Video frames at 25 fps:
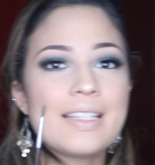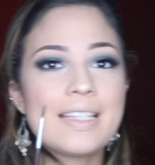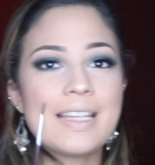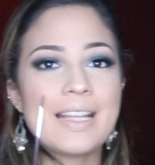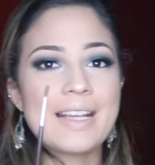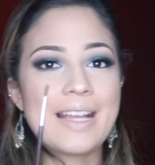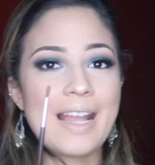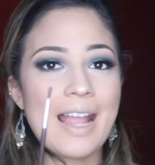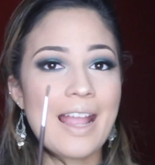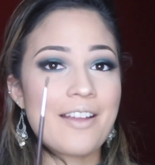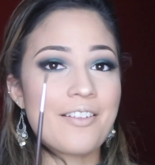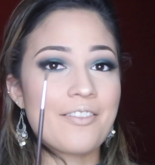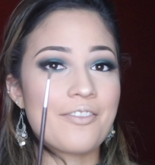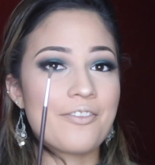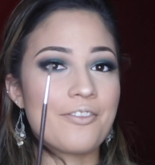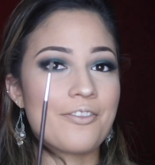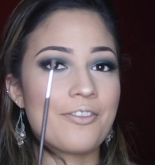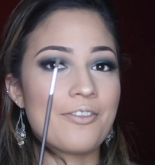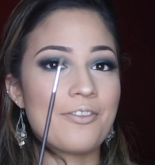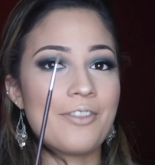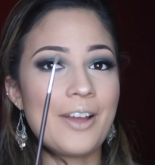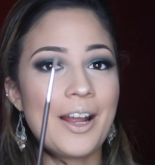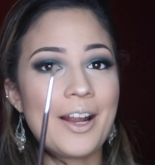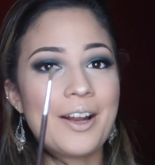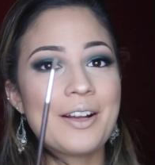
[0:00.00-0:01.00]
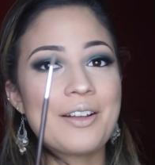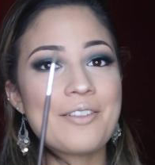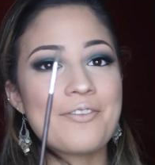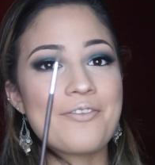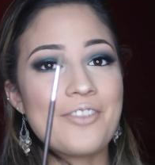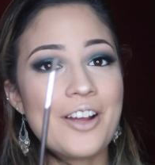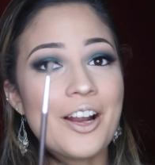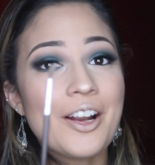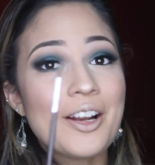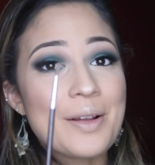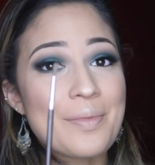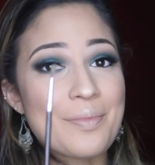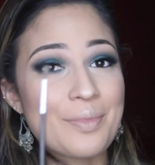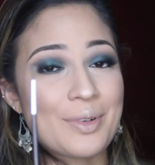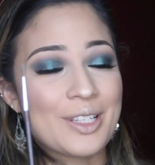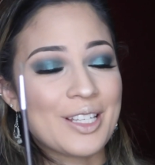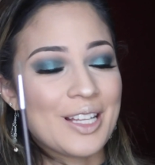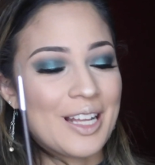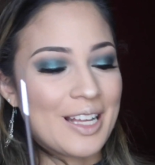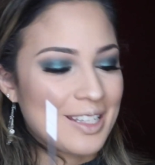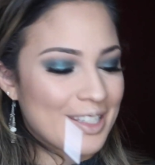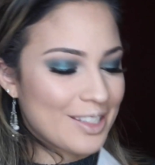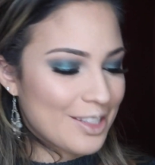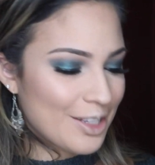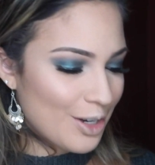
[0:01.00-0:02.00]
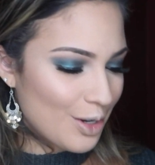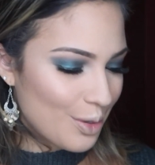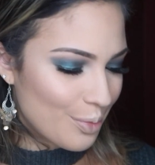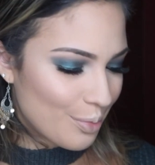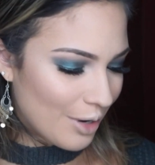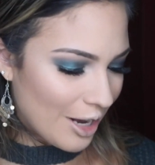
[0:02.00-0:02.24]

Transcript: take a very precise little